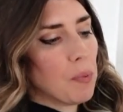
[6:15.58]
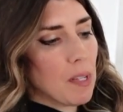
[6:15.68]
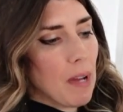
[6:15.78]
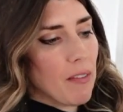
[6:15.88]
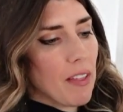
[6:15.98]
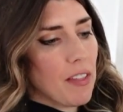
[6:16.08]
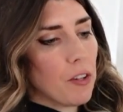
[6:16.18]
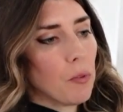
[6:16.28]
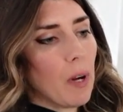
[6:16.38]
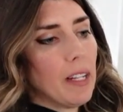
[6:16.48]
some have a
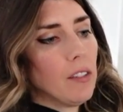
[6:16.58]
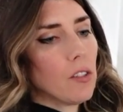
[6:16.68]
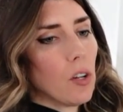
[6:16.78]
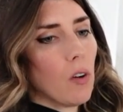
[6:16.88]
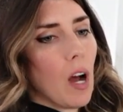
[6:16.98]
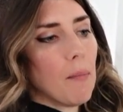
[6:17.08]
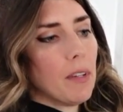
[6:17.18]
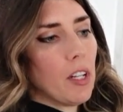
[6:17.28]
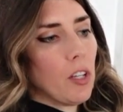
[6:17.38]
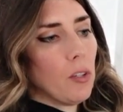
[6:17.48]
thinner one. So I'm
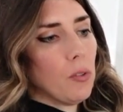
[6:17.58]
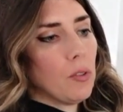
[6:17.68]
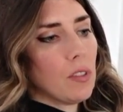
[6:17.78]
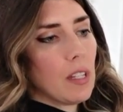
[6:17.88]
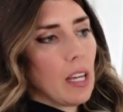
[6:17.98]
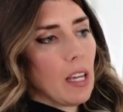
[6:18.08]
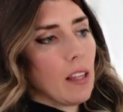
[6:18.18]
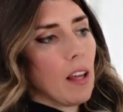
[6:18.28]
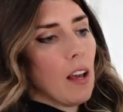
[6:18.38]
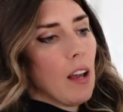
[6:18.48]
gonna use the
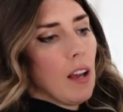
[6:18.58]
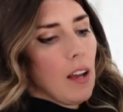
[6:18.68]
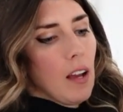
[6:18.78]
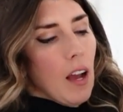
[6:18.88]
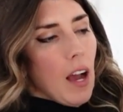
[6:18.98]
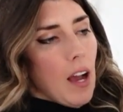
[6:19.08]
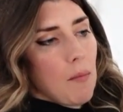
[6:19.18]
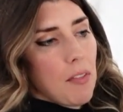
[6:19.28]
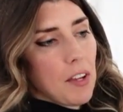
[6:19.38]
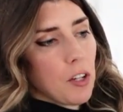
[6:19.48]

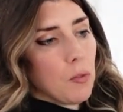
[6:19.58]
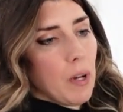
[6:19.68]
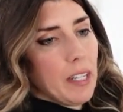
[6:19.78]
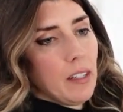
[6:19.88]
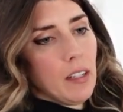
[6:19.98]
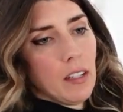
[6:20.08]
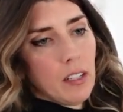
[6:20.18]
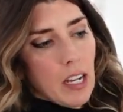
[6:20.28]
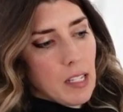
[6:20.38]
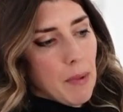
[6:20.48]
thicker one
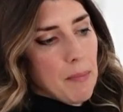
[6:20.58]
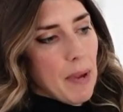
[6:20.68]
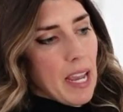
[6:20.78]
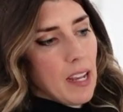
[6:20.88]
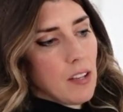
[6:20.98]
as my base.